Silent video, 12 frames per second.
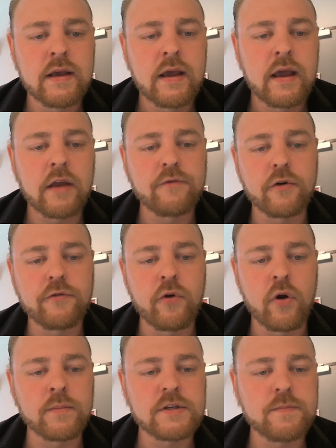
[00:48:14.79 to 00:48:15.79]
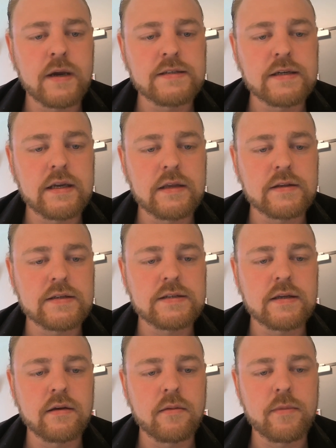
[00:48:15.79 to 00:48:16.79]
And for firms, basically, this is
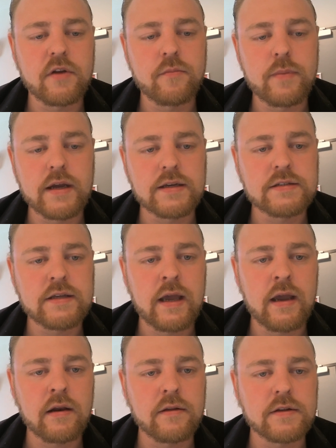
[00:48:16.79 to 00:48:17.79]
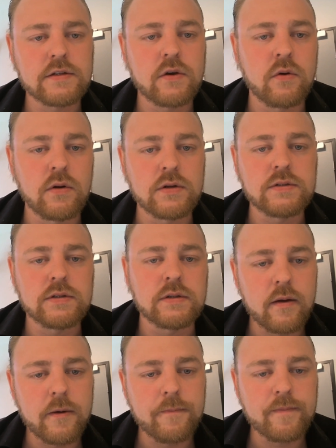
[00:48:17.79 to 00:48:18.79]
a bit of a bigger scale, and it's called
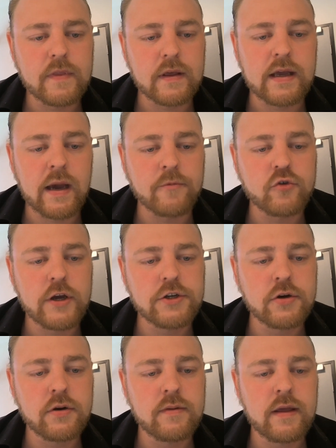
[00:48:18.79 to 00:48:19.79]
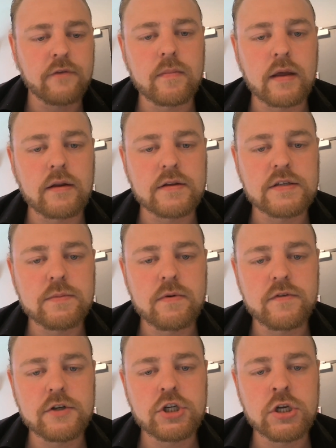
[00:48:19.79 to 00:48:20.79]
the Carbon Treasure. And for the
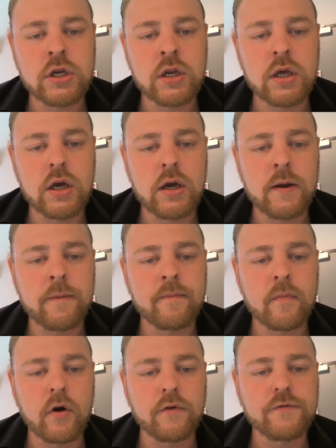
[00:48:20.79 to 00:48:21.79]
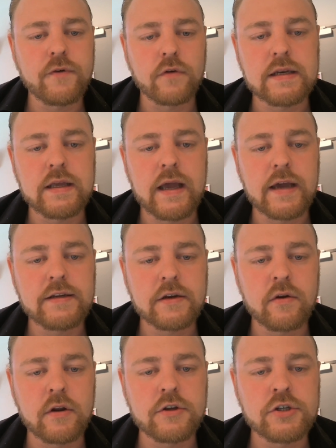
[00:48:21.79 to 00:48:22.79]
supervision of the AI
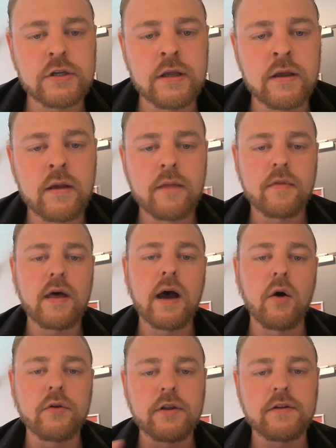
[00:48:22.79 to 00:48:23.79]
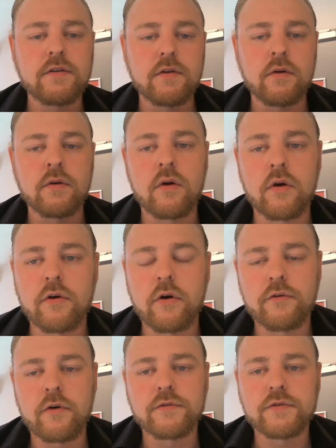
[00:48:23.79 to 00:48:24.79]
technology, the audit
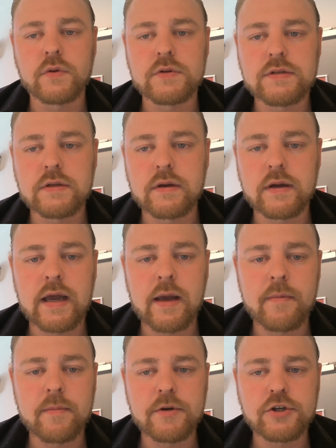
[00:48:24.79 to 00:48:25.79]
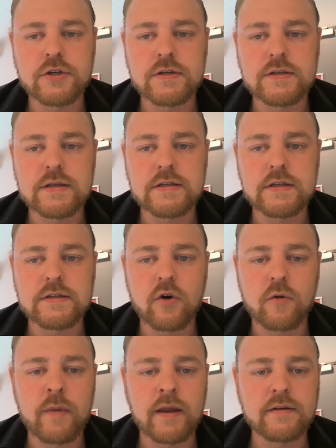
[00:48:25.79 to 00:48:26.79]
of those carbon emissions is
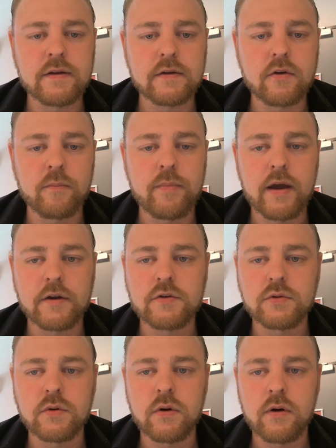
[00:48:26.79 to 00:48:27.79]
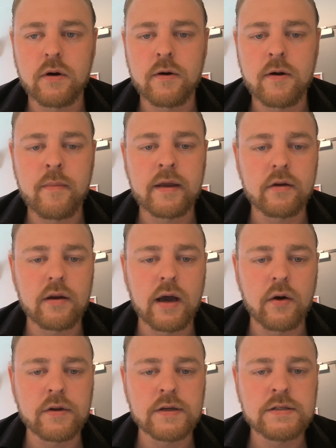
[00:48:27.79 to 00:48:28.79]
augmented compared to a manual
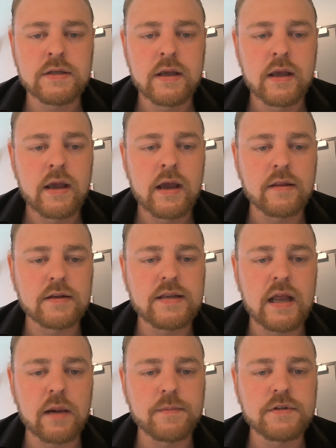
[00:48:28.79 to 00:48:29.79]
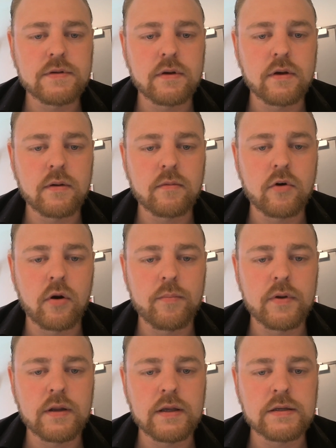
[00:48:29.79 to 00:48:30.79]
audit. And this helps
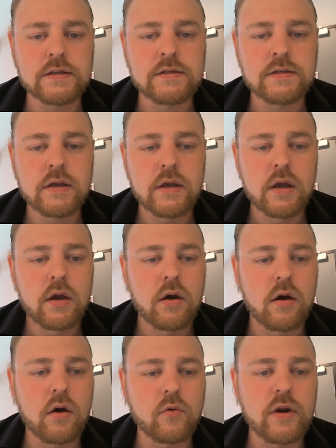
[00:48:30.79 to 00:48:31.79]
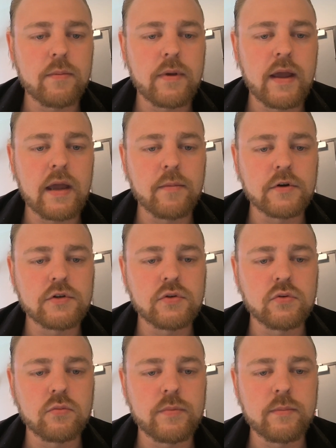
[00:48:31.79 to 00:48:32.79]
companies really be able
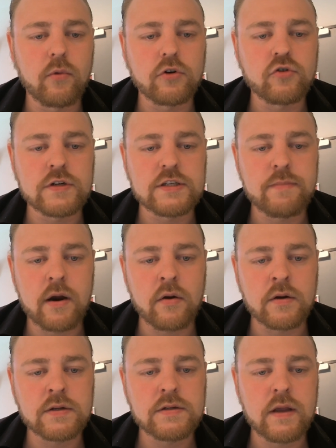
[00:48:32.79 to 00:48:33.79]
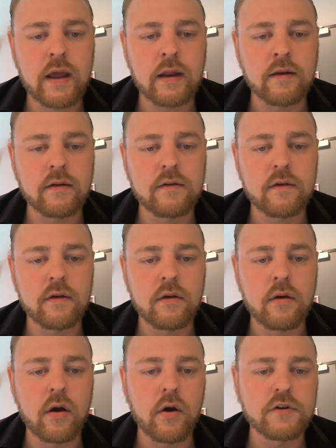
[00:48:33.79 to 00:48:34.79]
to be more transparent and
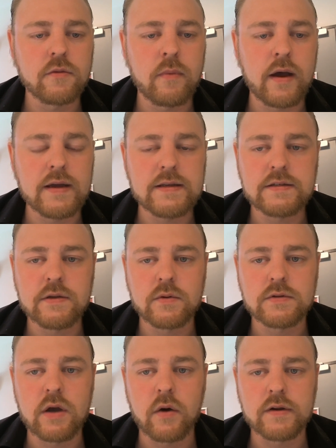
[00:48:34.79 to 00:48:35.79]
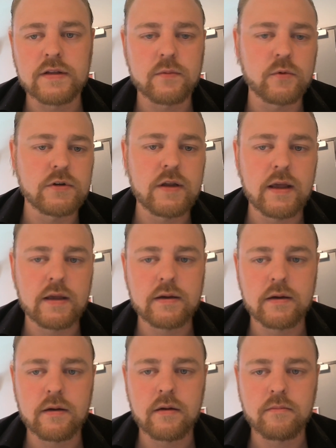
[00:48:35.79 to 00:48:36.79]
automate those audits that would take
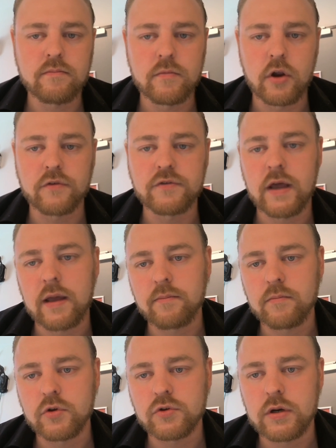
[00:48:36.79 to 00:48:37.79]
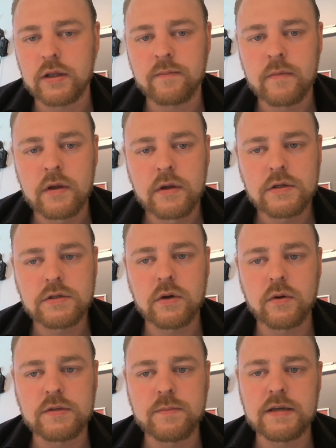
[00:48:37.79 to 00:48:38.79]
a lot of time usually.
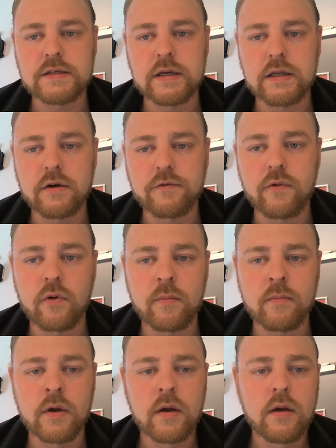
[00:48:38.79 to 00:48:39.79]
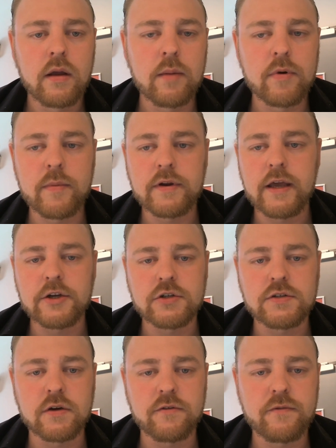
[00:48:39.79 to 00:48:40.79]
So it's basically a firm implementation
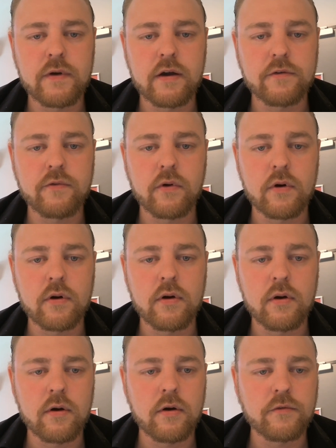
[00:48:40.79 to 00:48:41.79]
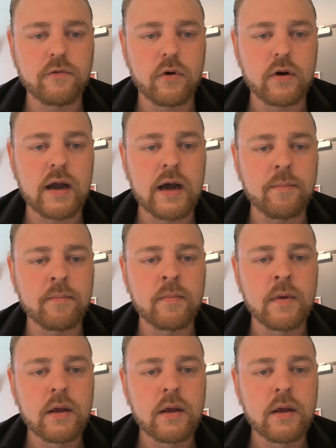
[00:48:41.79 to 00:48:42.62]
software for carbon